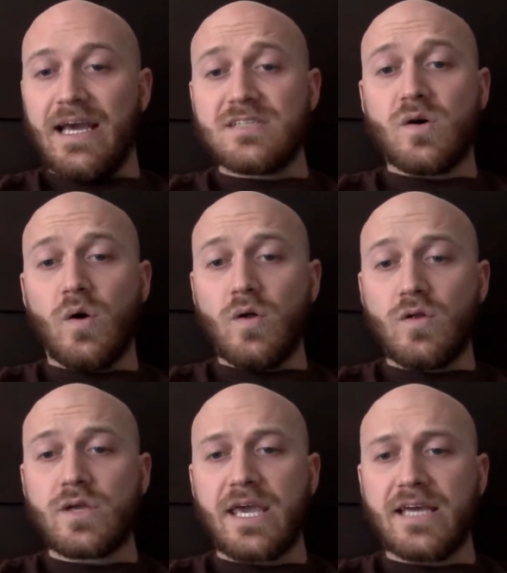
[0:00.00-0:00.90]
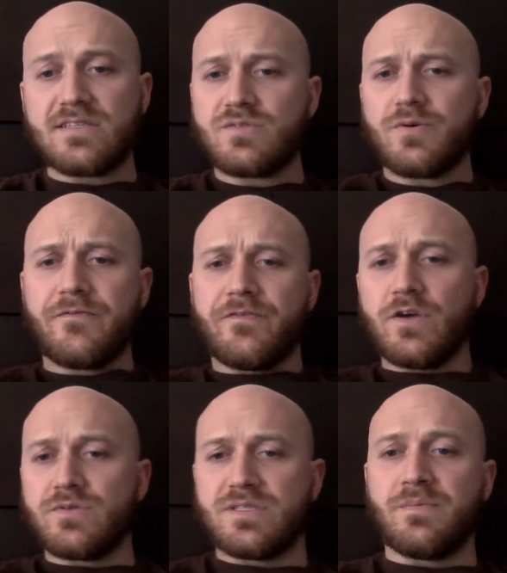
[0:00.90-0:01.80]
As a whole, Kansas
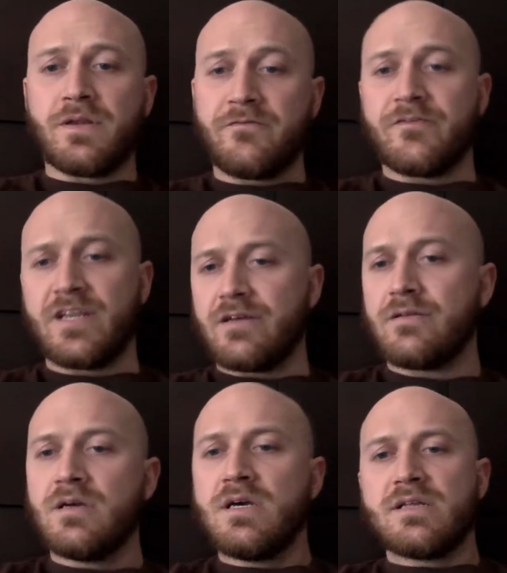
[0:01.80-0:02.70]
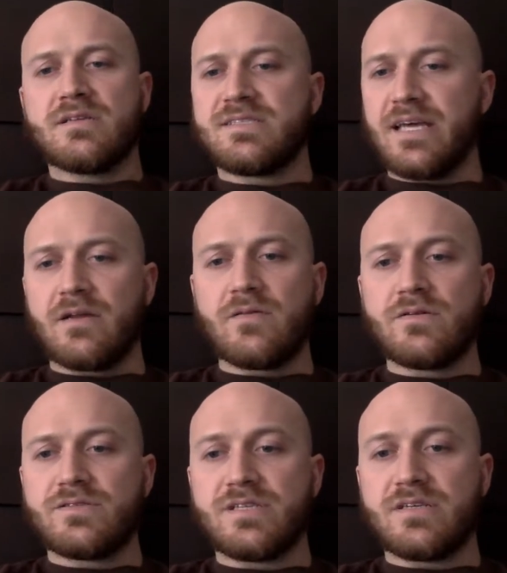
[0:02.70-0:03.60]
refused to be defeated. The
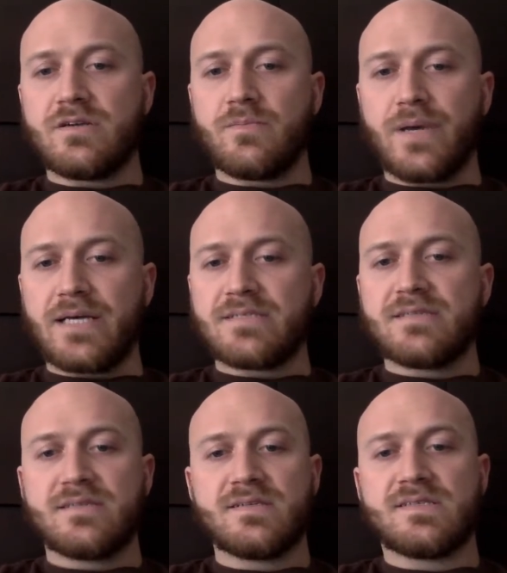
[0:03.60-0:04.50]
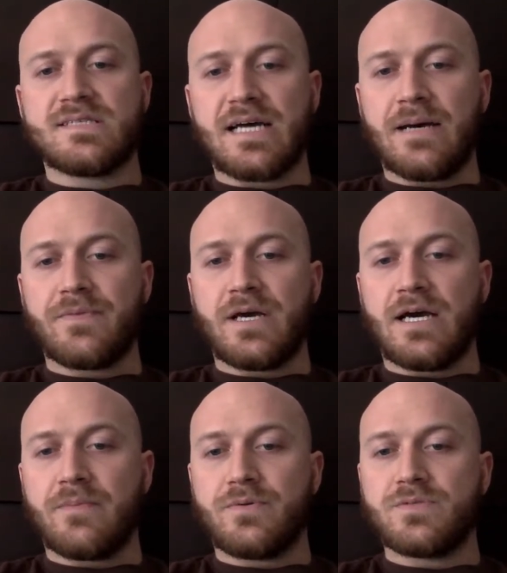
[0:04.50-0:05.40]
settlers did their best to stop the
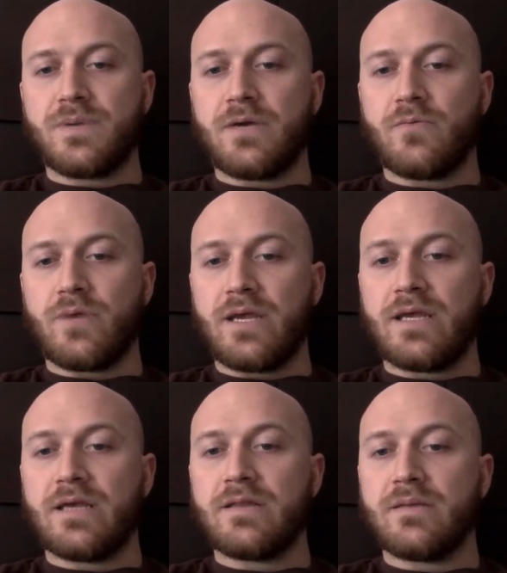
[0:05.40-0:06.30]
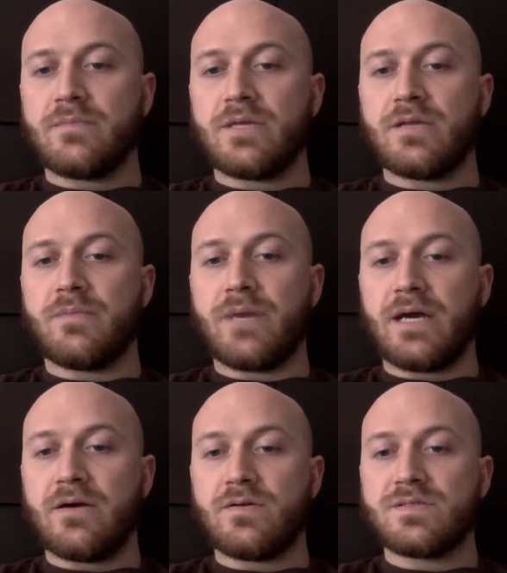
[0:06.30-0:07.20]
hoppers by raking them into
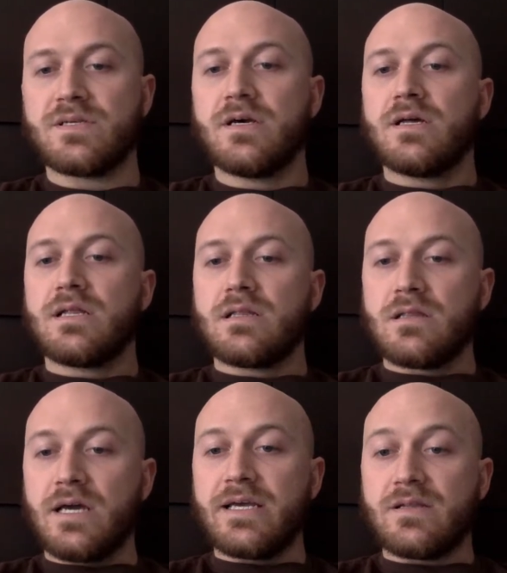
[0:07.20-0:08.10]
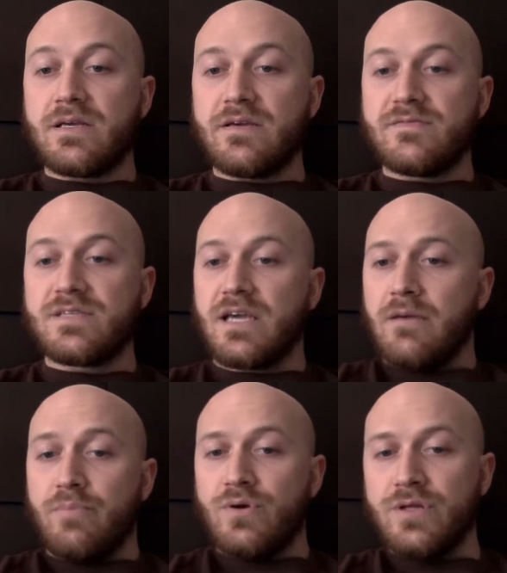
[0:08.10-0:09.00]
piles like leaves
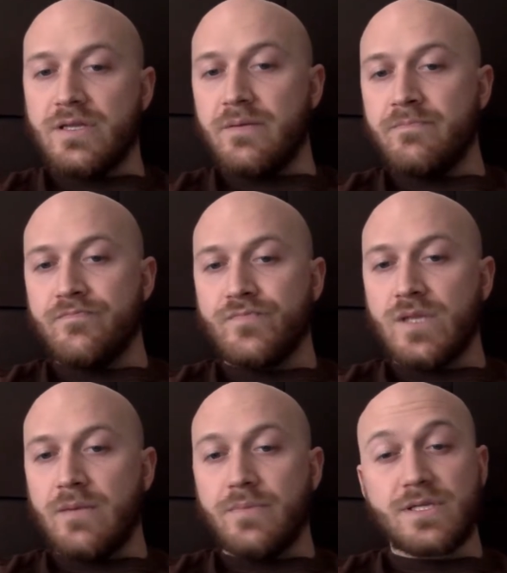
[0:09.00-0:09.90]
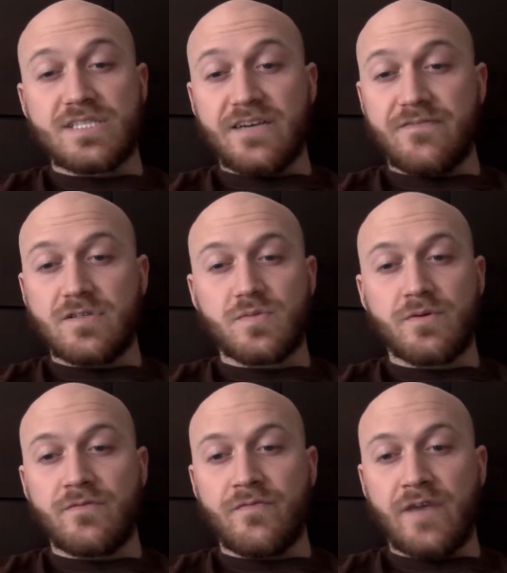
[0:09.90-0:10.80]
and burning them. But these efforts
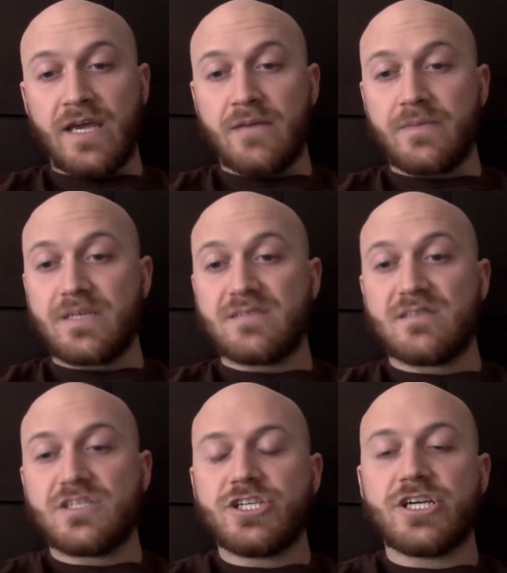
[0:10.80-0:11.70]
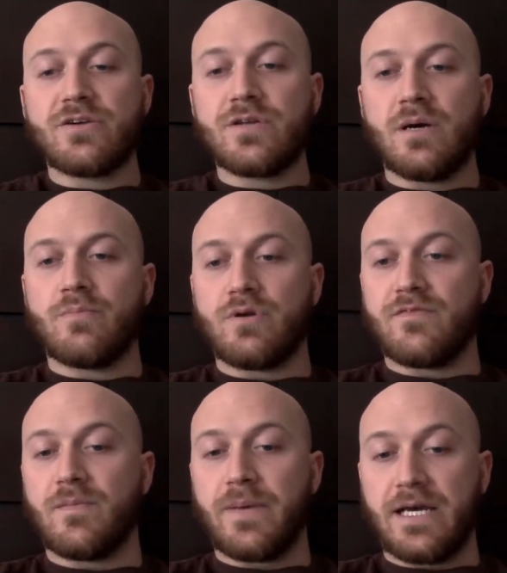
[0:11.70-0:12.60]
were in vain because of the sheer number
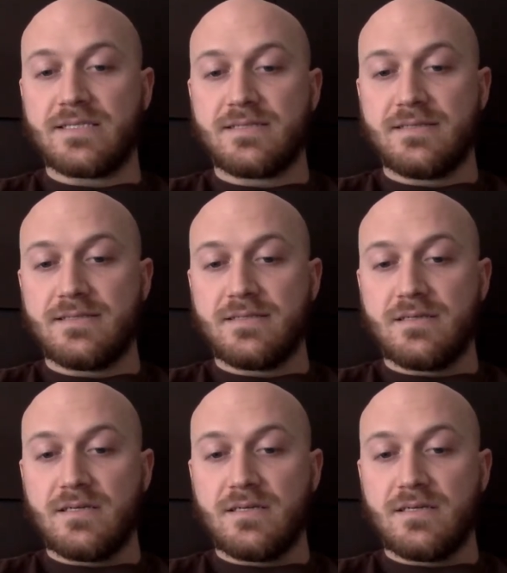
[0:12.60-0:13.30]
of the pests.